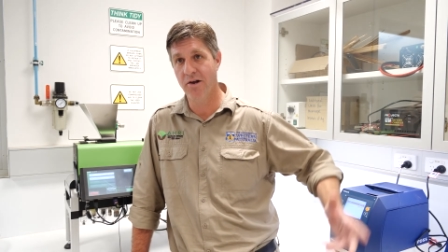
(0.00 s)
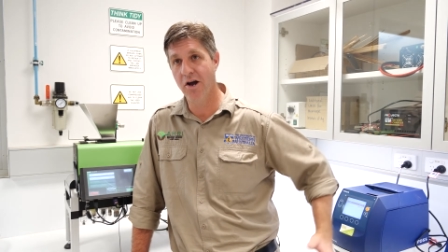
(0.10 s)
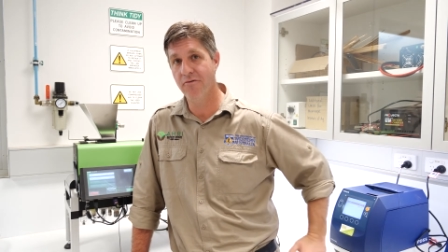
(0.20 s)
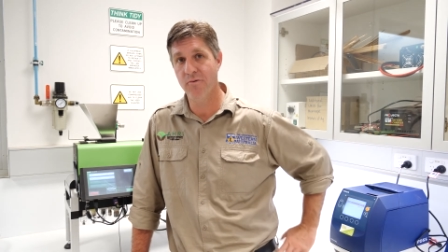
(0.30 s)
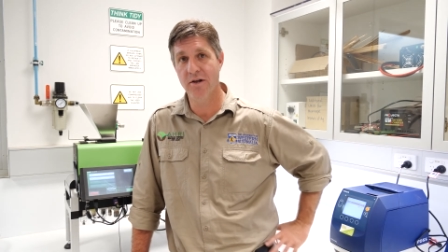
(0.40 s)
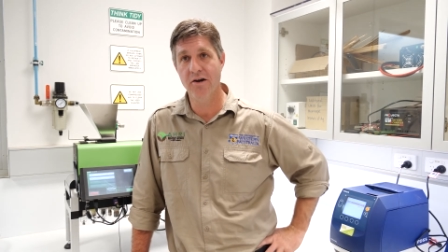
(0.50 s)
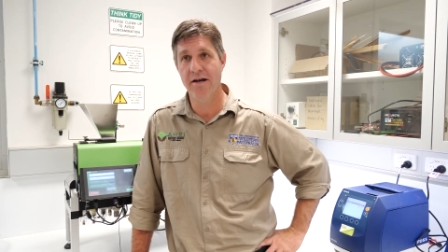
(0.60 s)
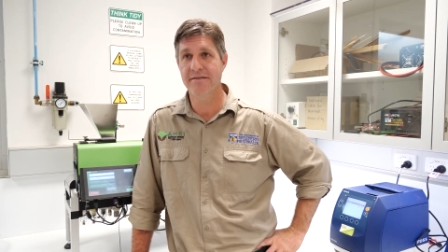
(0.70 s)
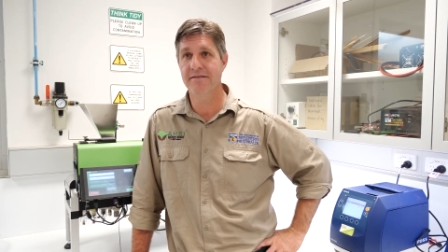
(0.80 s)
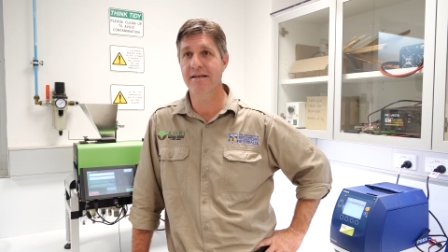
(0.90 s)
over
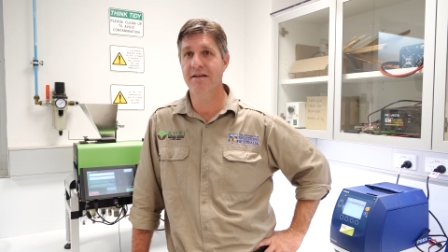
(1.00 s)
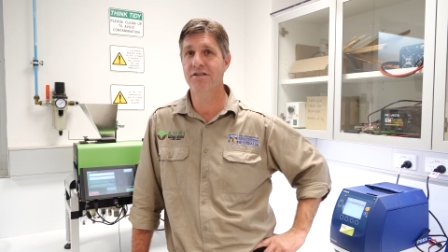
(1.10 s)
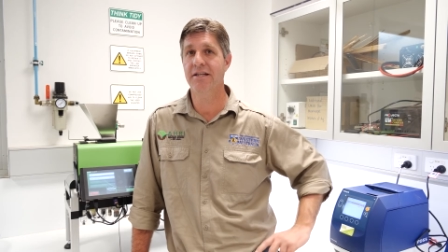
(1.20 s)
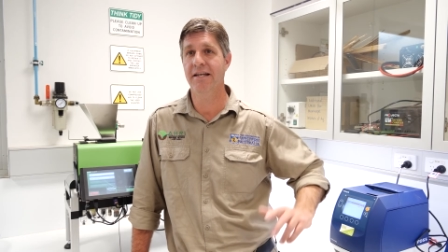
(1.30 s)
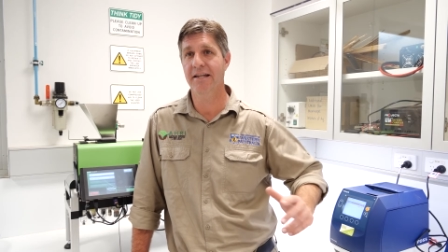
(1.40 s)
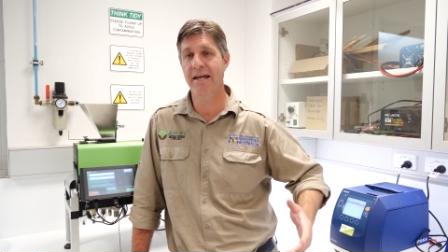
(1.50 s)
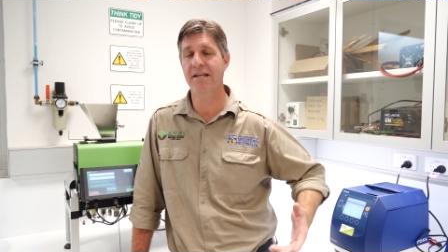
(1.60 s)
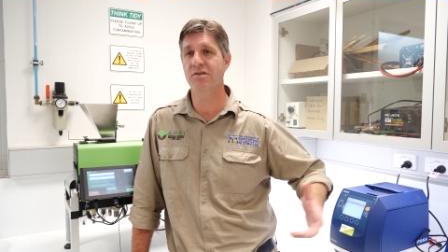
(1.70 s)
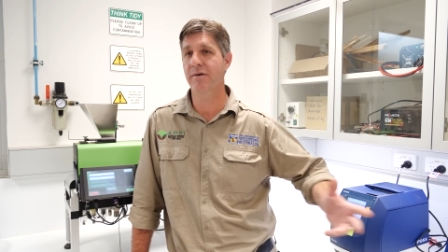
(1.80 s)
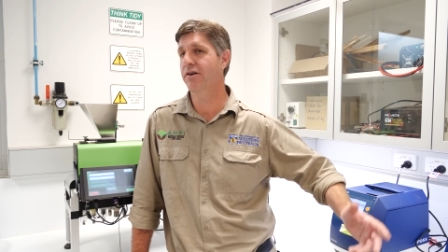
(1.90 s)
reliance has actually
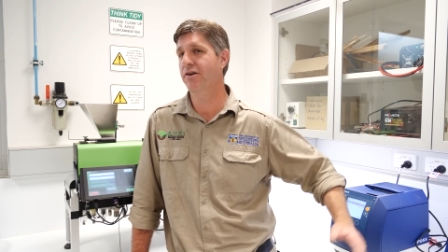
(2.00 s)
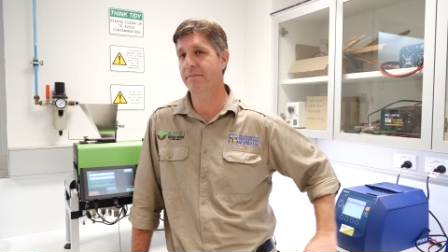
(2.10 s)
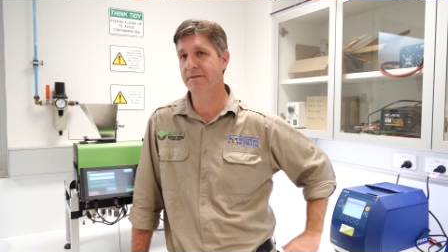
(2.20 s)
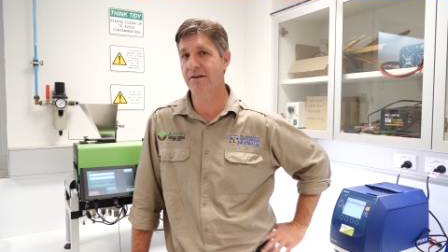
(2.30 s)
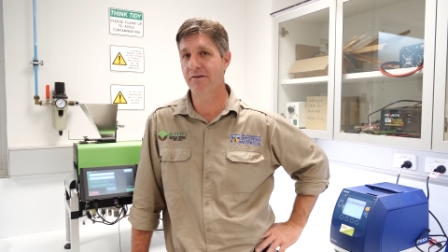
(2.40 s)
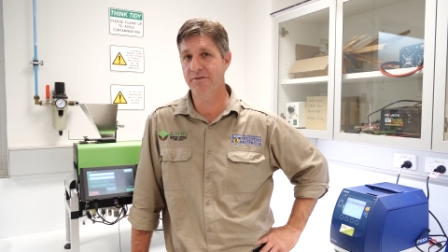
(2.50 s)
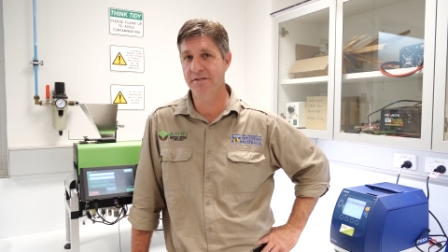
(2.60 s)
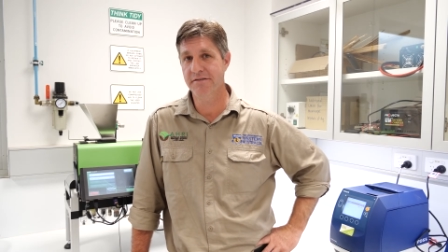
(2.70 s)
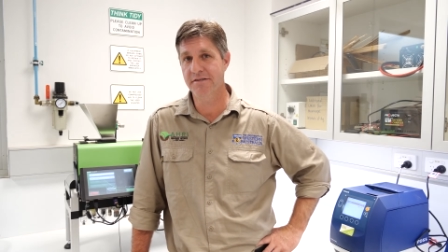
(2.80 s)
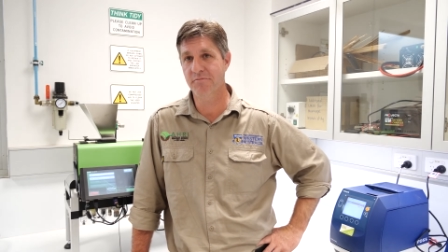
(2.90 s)
led to our herbicide
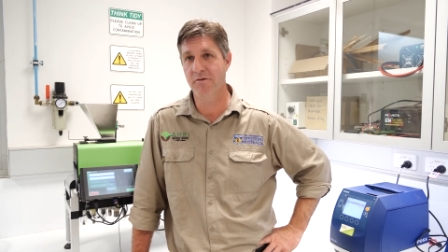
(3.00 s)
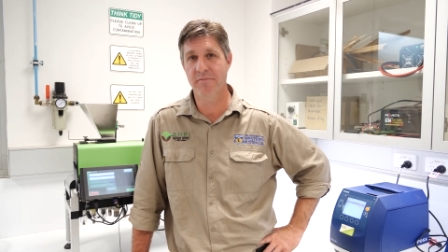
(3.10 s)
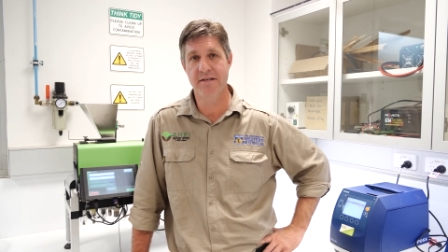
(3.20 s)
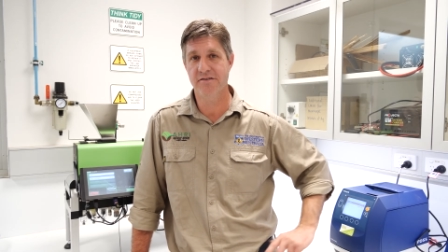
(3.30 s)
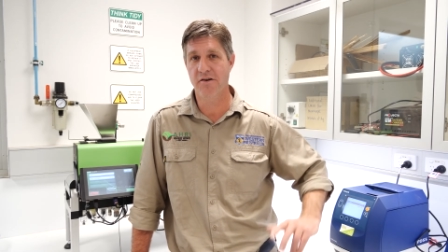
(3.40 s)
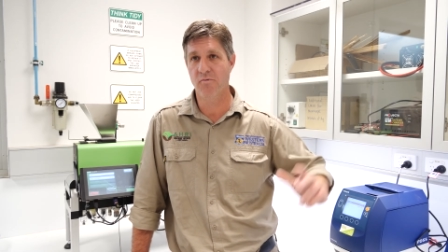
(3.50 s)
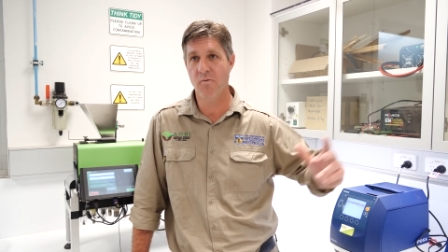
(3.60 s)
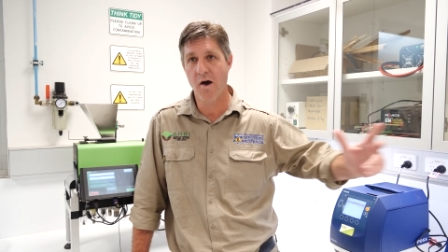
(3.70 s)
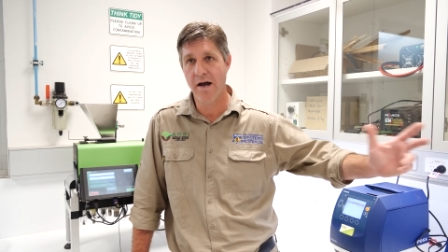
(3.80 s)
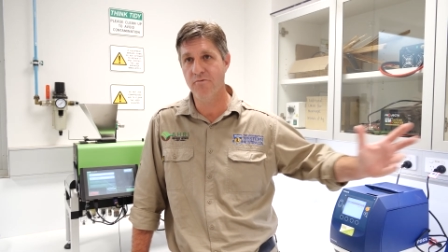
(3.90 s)
resistance problem. There's a
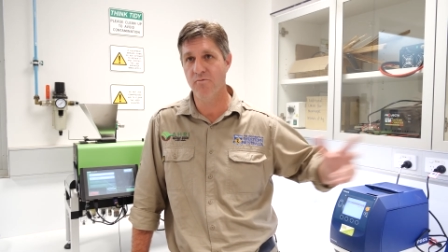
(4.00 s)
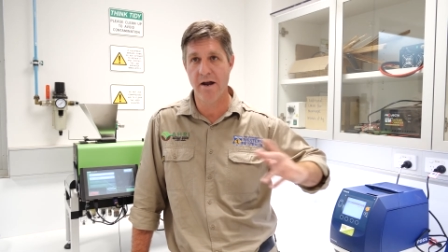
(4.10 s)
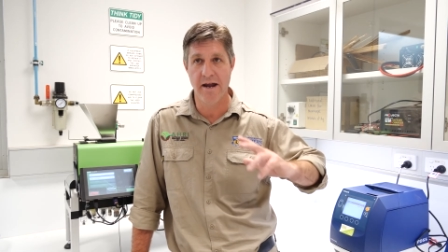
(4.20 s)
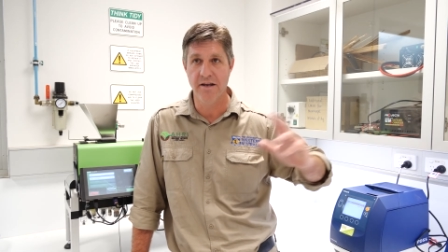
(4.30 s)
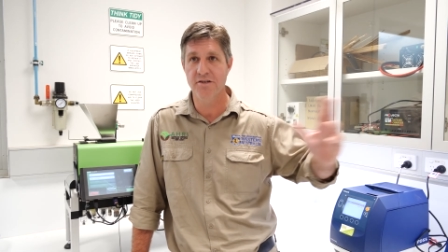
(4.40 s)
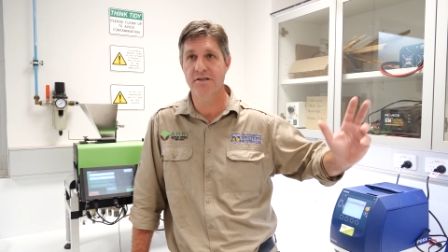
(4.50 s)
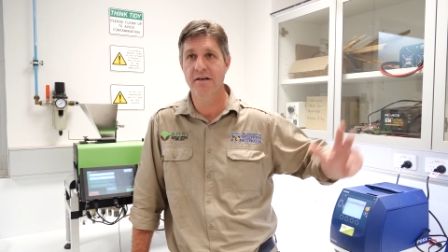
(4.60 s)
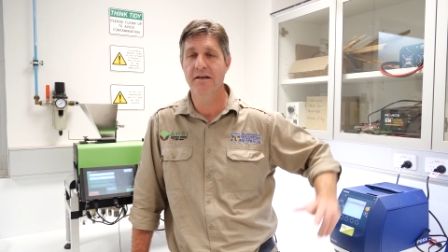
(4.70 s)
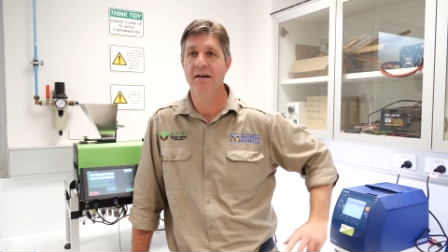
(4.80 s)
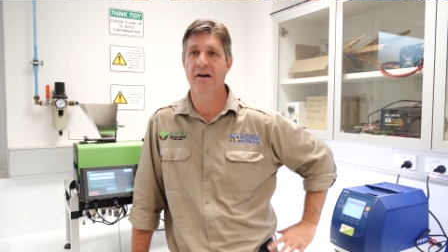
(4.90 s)
wide range
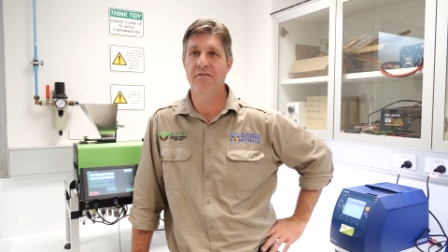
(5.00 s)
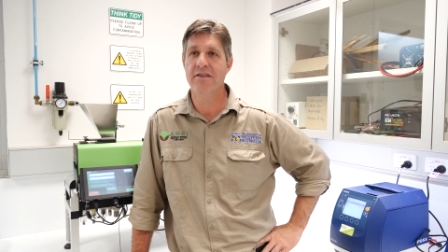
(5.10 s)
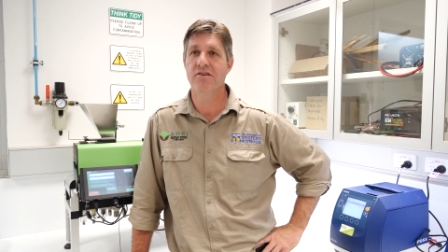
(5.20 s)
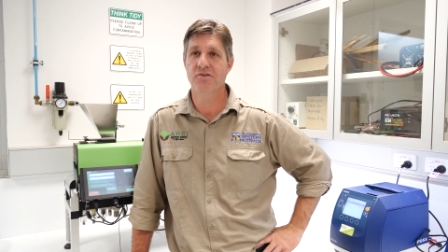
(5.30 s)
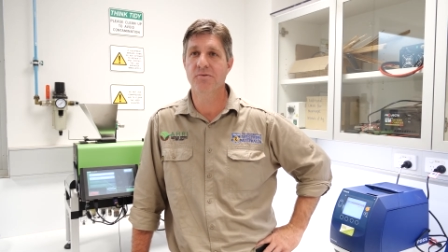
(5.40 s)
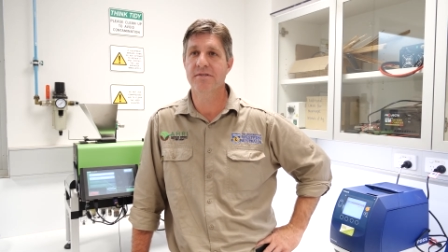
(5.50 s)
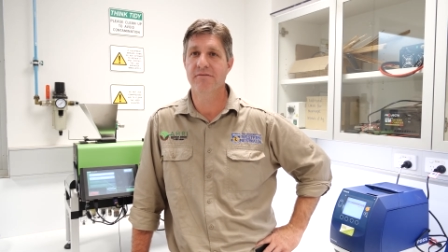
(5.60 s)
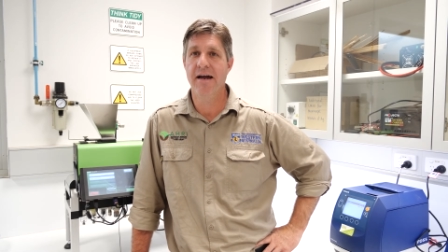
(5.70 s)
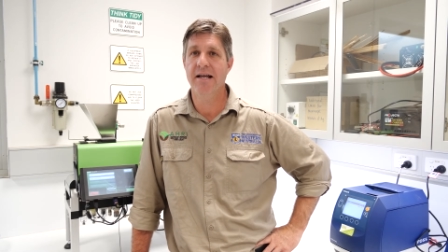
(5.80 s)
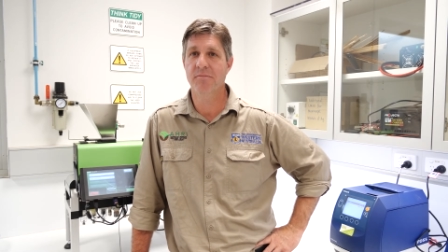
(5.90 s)
of other tools
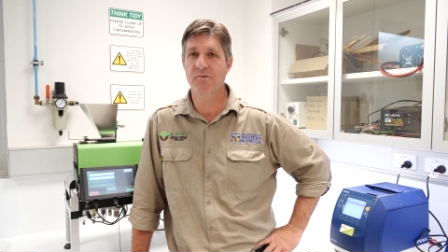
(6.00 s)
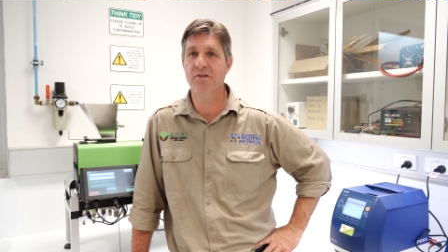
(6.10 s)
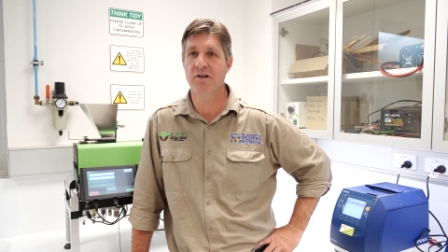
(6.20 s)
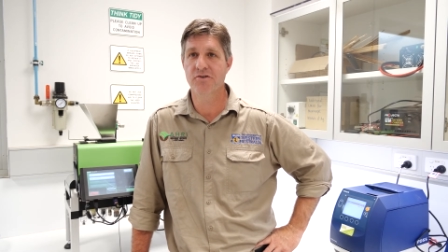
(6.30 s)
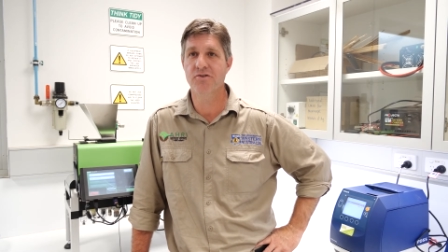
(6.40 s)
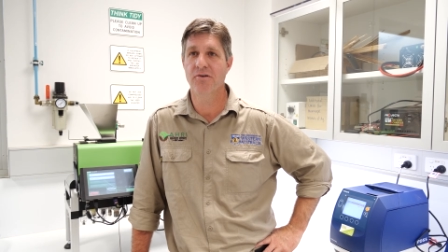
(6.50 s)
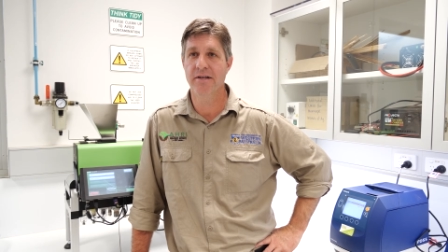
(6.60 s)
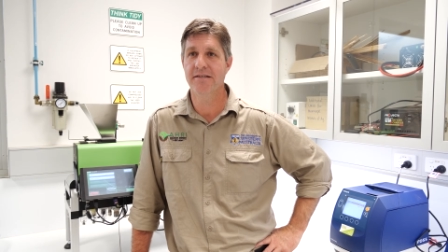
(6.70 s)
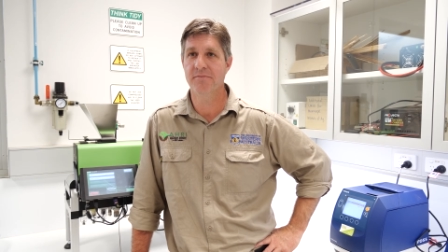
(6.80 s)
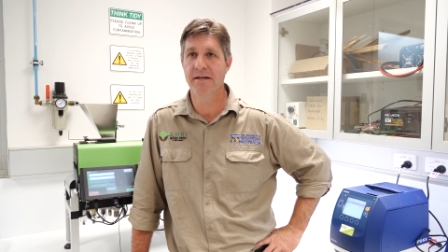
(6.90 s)
available to control
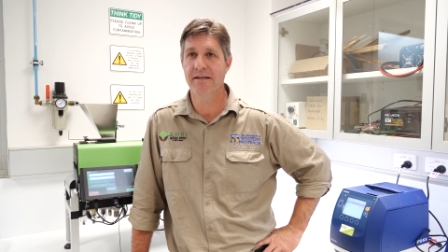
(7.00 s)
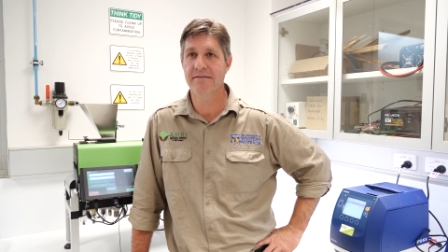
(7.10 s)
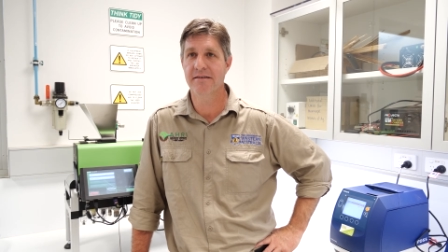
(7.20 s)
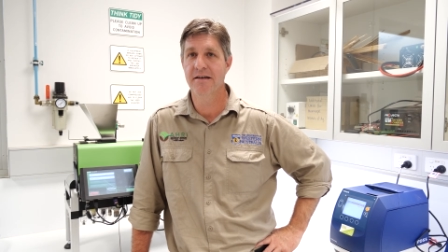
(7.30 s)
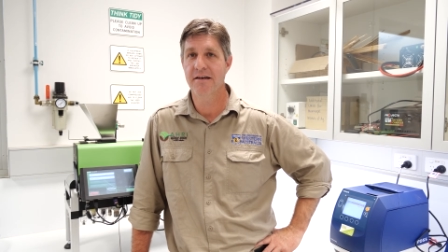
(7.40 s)
these weeds.